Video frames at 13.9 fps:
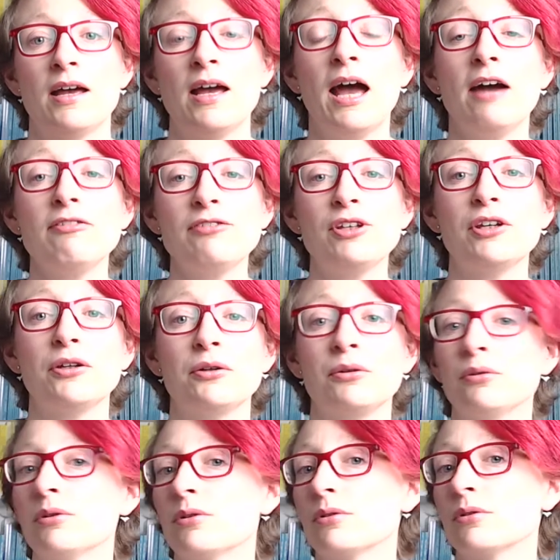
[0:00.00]
Have you
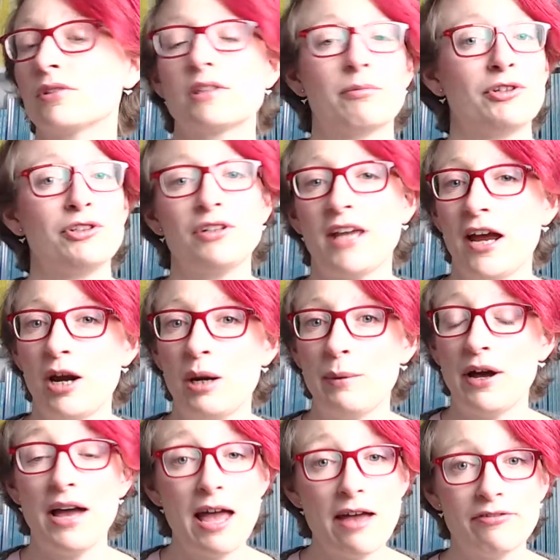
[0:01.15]
or someone you care about
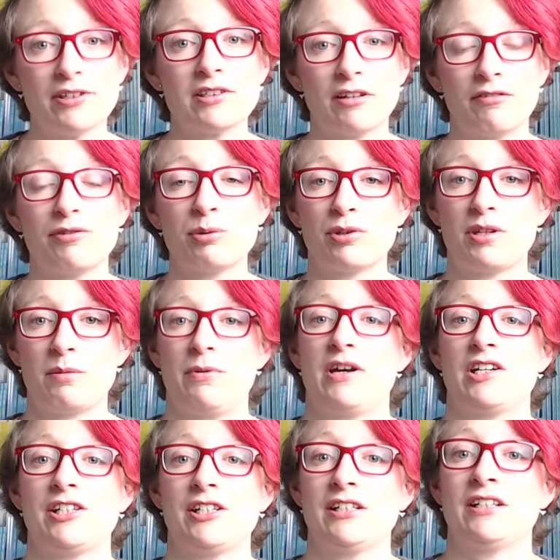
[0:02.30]
ever suffered with
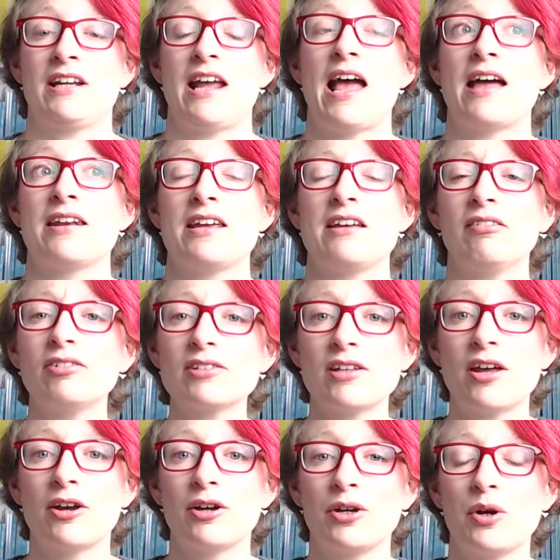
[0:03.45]
depression? And if
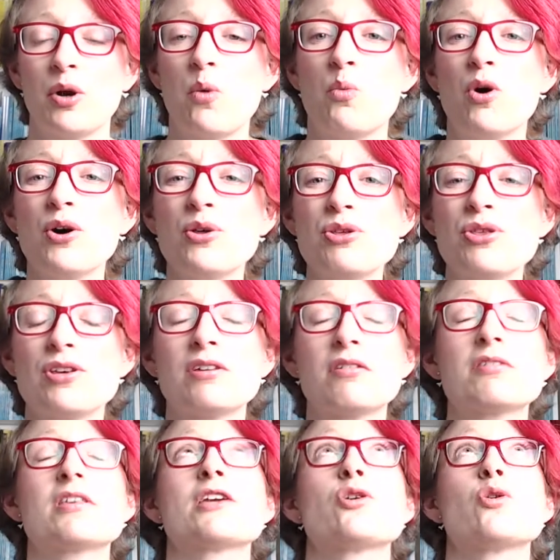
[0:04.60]
so, what are the things
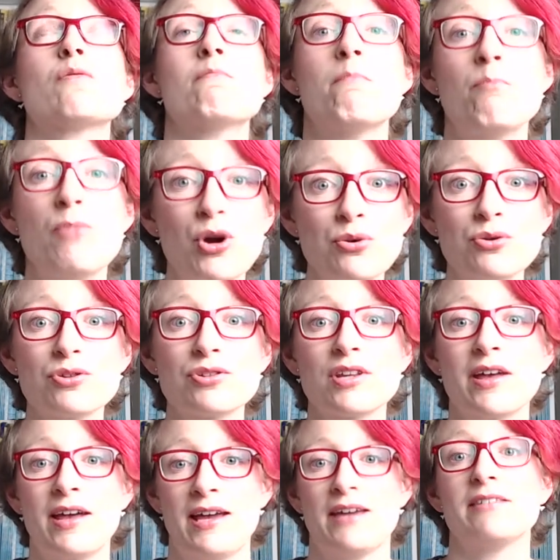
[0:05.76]
that you most
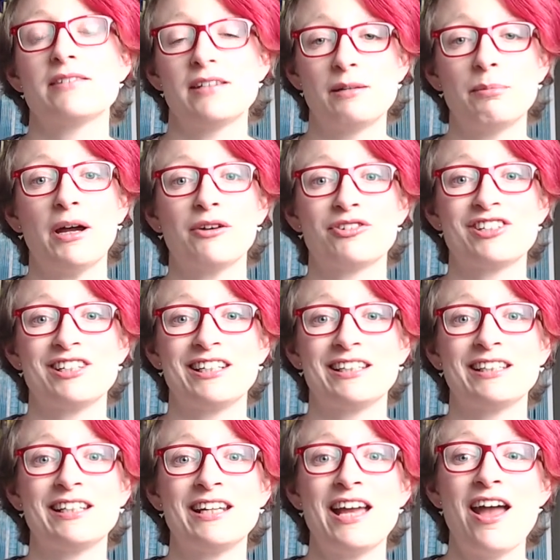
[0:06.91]
hated about it?
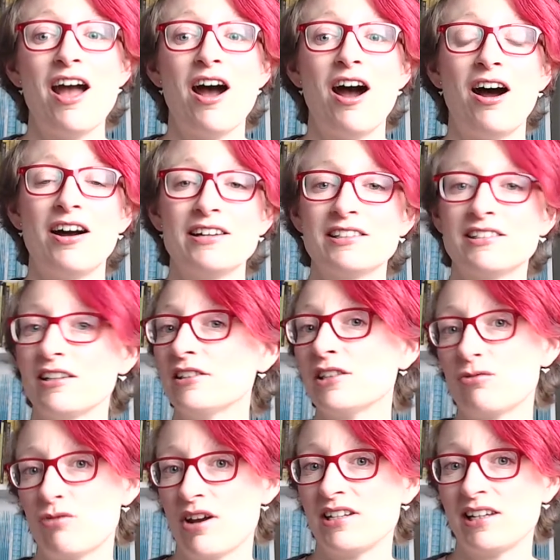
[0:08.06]
I started
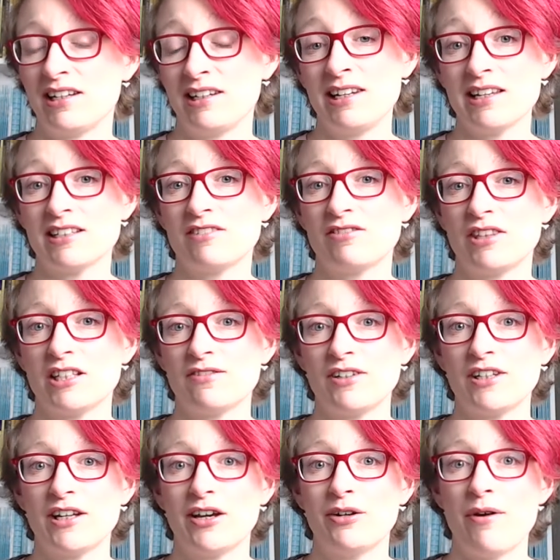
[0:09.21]
writing a list for this
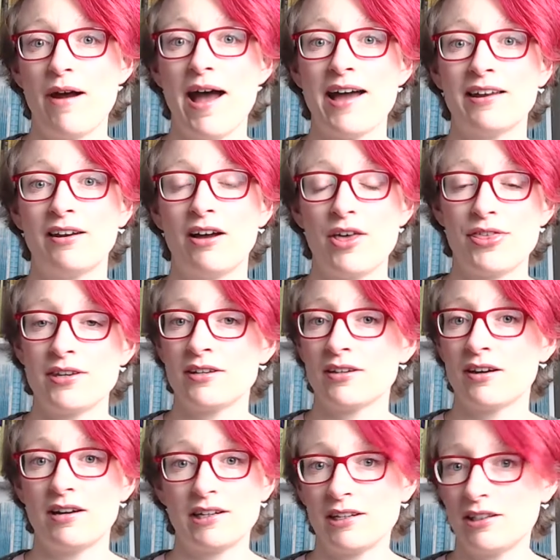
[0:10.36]
video and I think
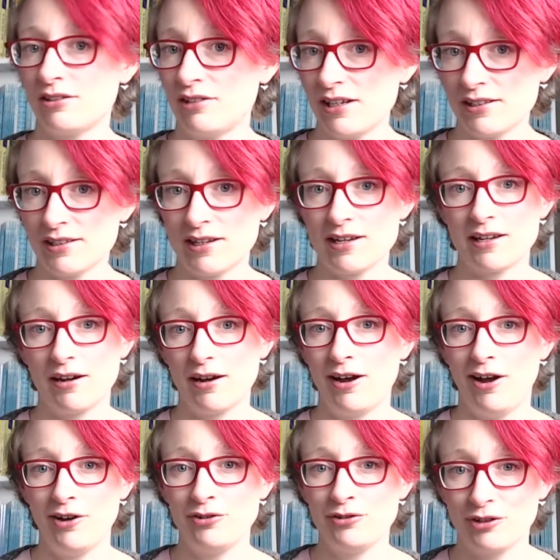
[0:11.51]
I could list like a
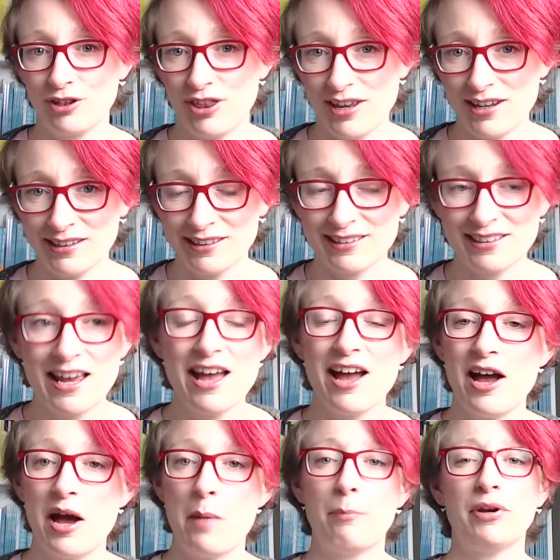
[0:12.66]
hundred things,
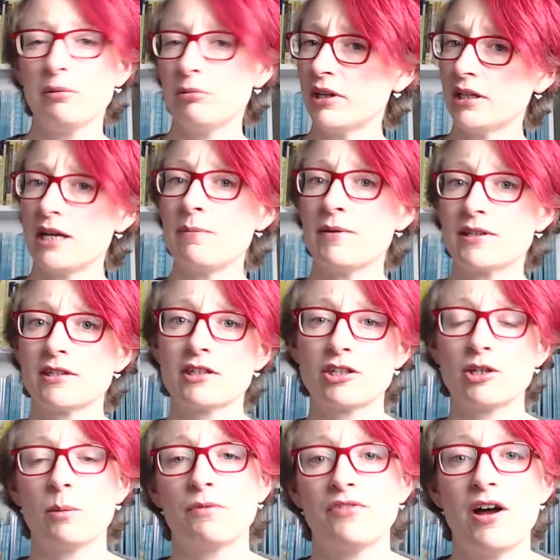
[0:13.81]
um, but I'm going to keep it to the
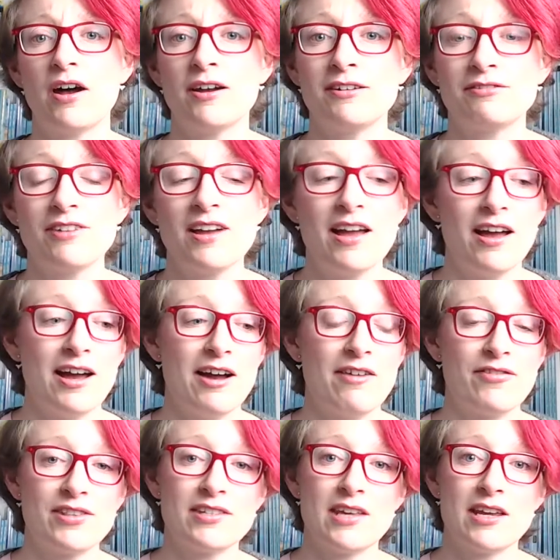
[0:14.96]
top five uh, for the
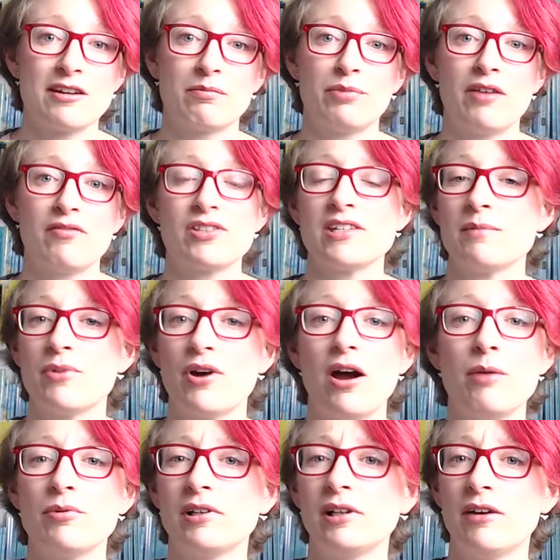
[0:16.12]
sake of brevity. But I
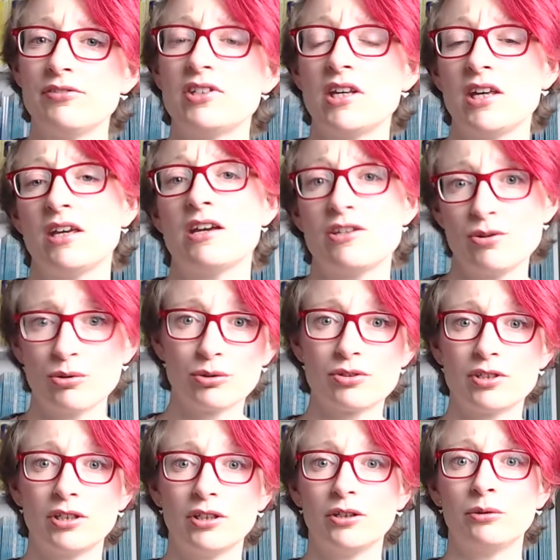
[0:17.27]
would love to hear yours
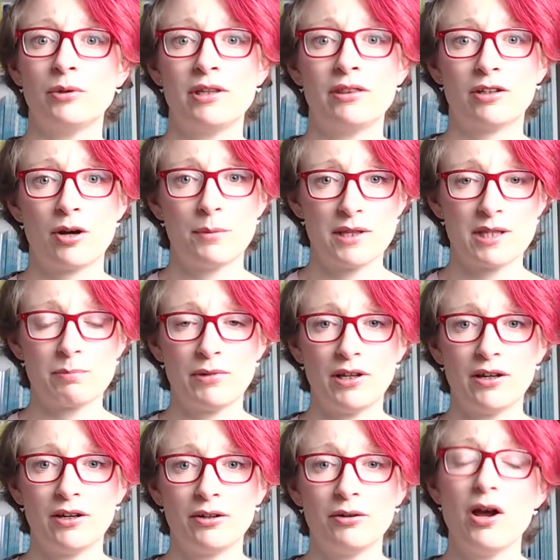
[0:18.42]
too in the comments
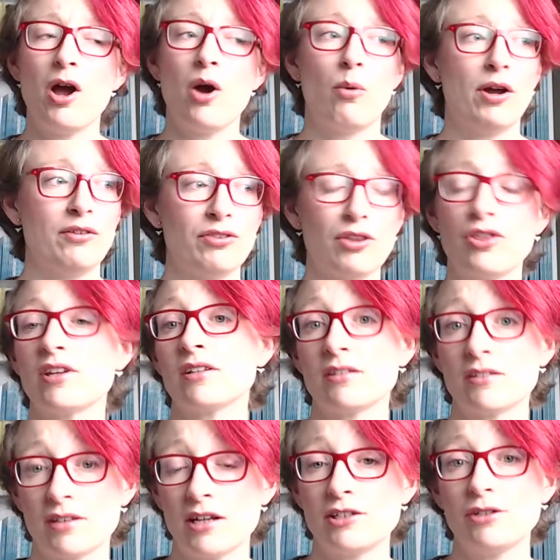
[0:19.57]
below. One of the things
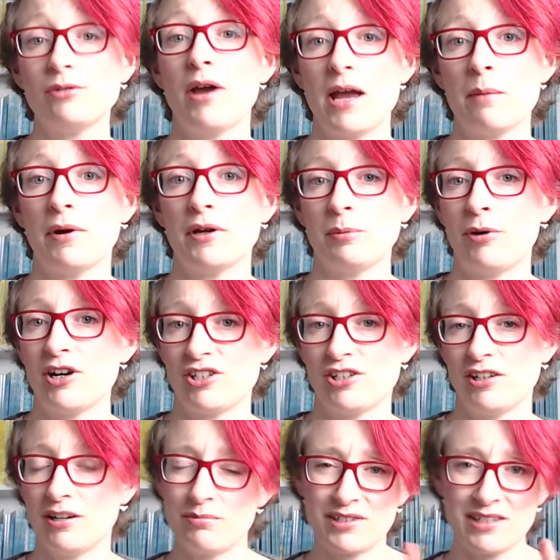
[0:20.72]
I do hate about depression, and
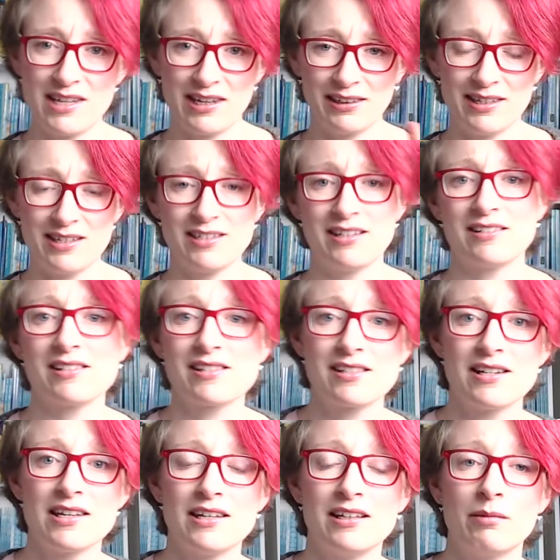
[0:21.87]
I'm sneaking this in as a
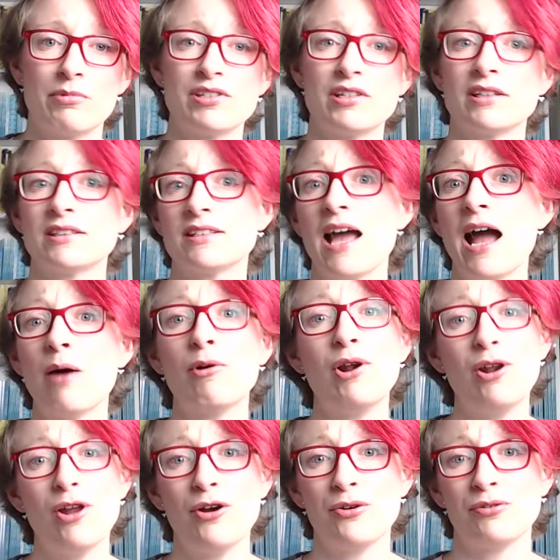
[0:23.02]
sneaky number six, is how
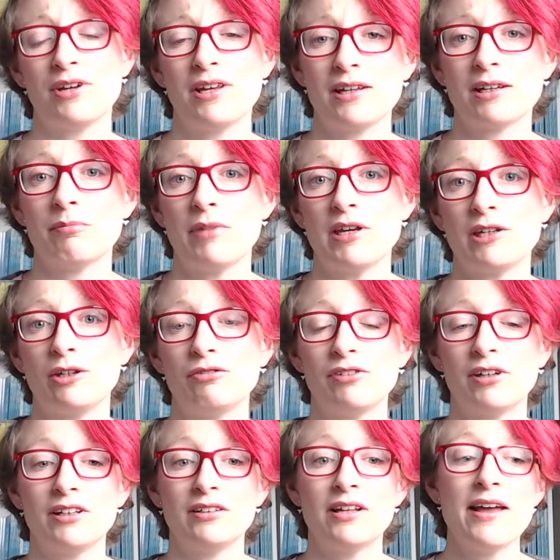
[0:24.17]
alone it can make you
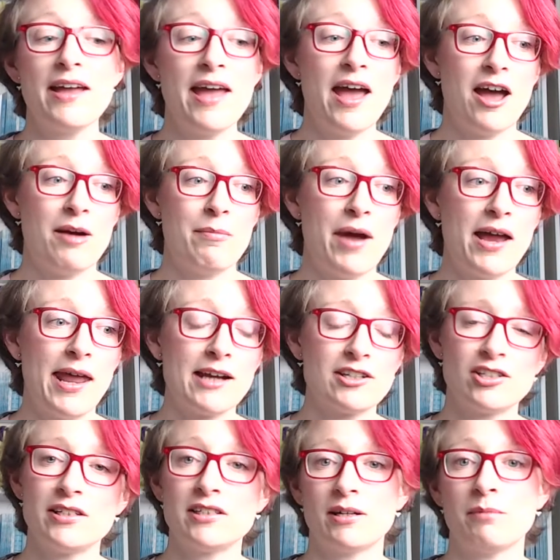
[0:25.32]
feel. Um, and actually,
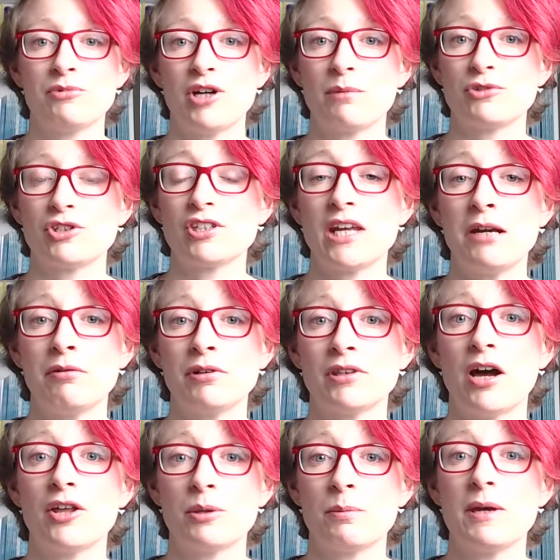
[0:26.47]
sometimes just hearing that
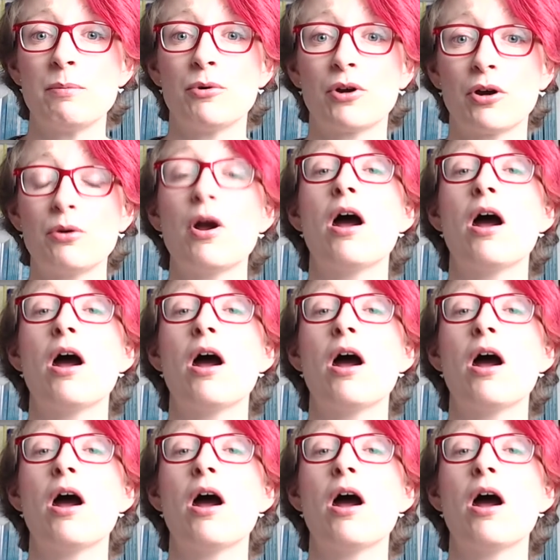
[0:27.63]
other people go,